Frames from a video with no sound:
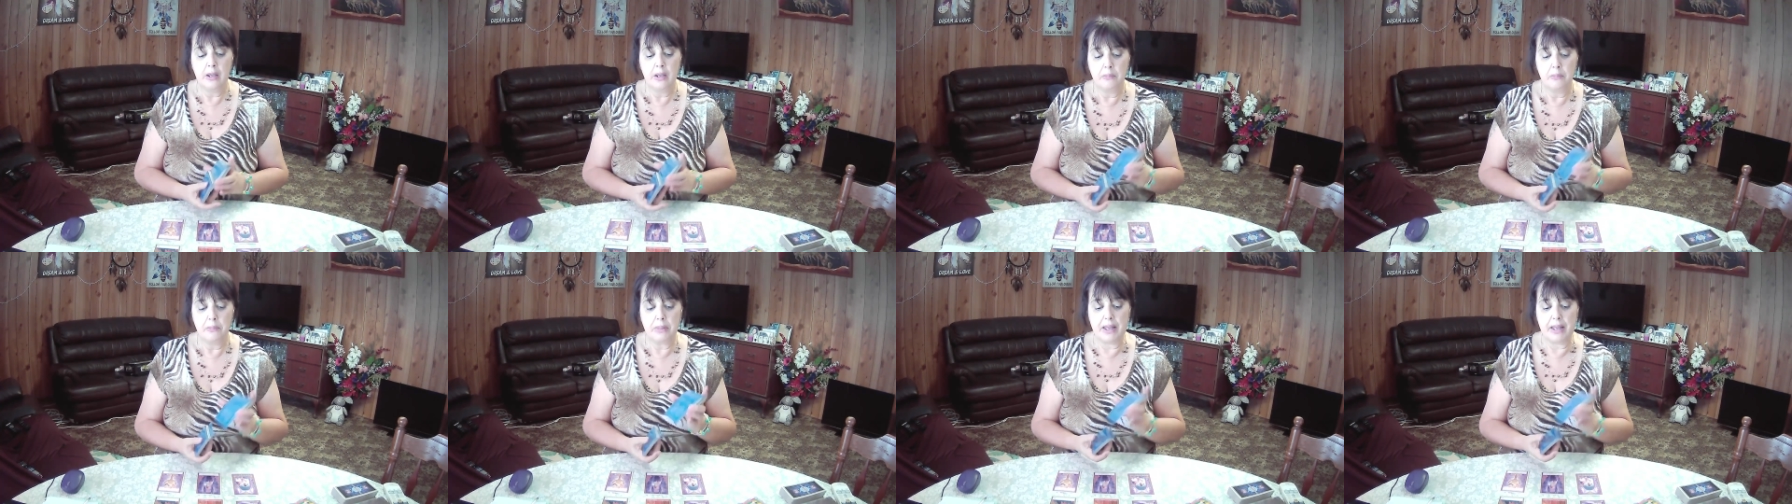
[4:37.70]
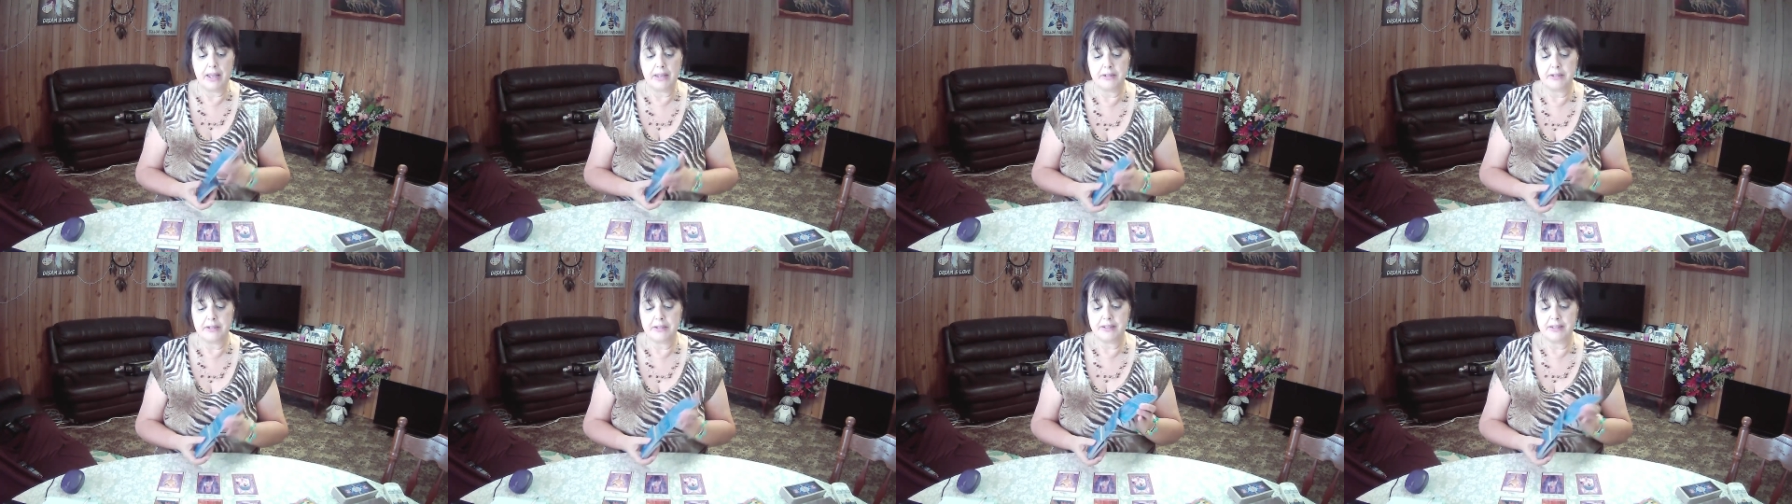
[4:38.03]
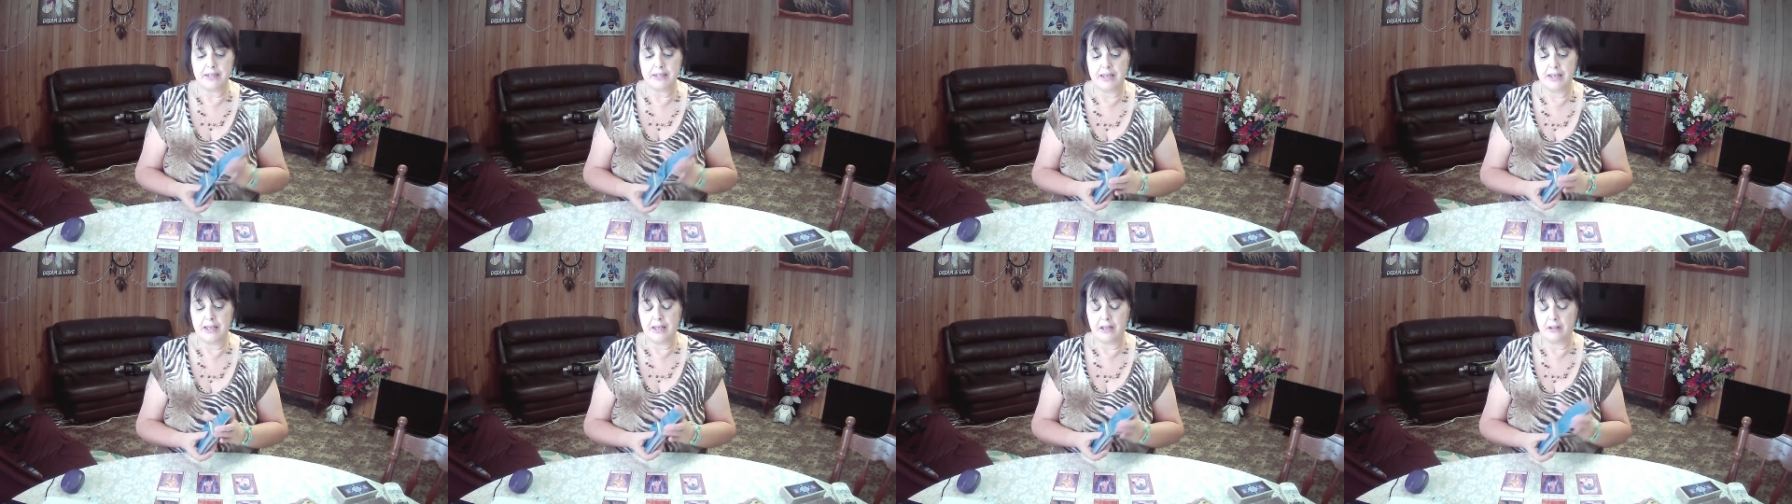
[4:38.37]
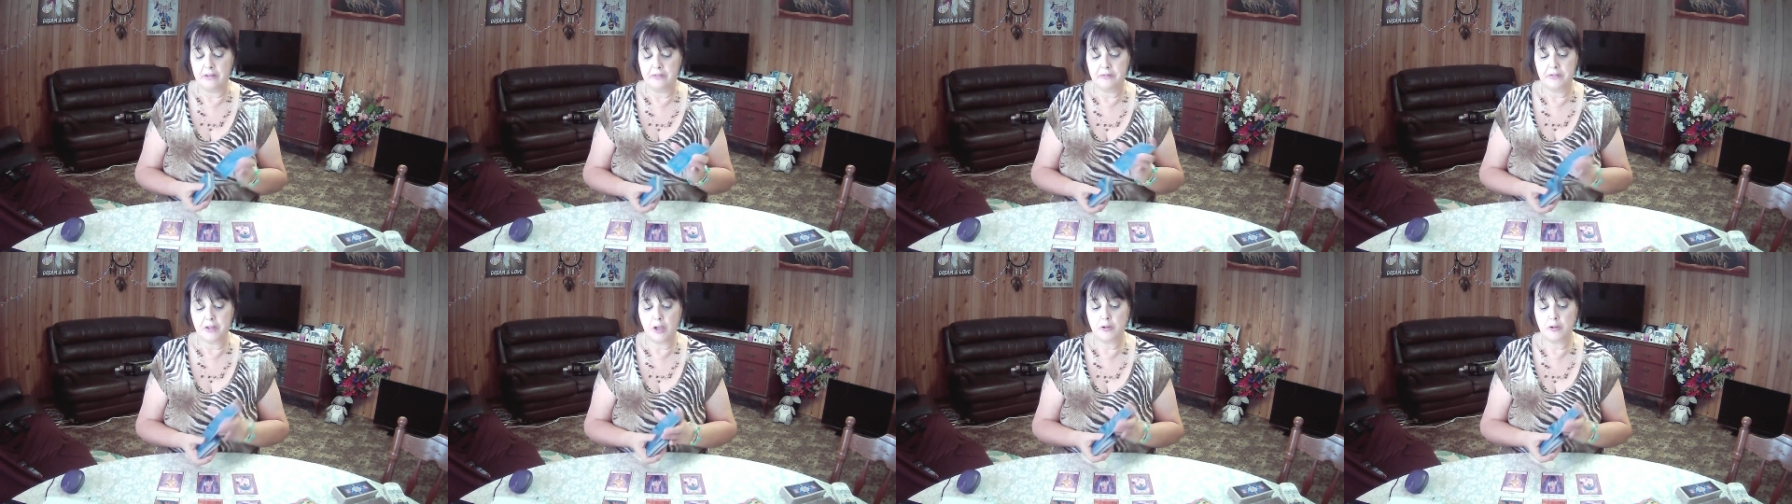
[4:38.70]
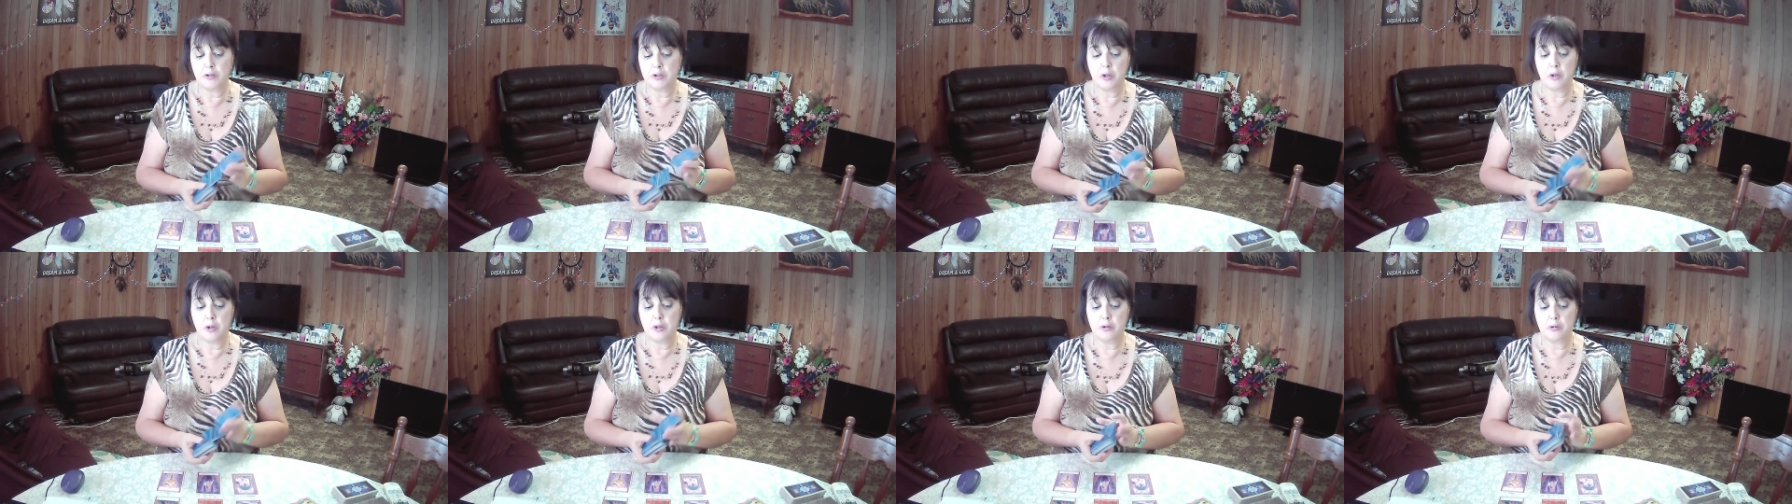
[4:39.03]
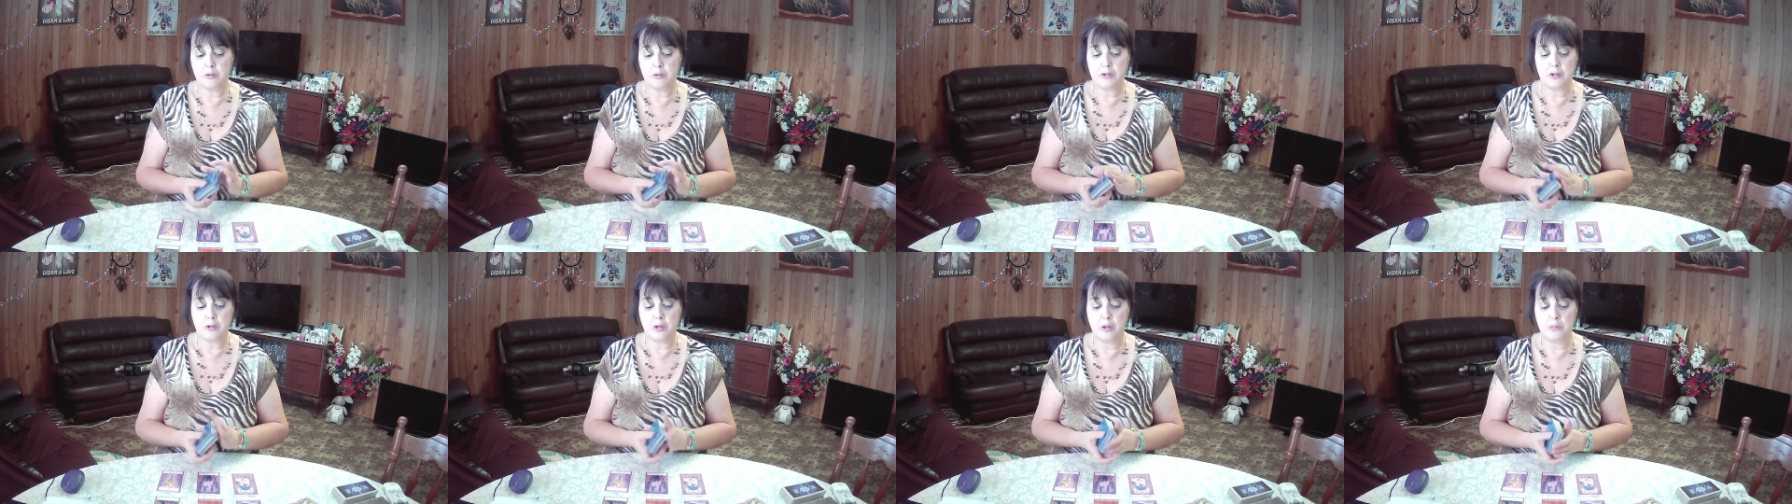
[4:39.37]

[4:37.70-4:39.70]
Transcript: But yeah, those hurdles and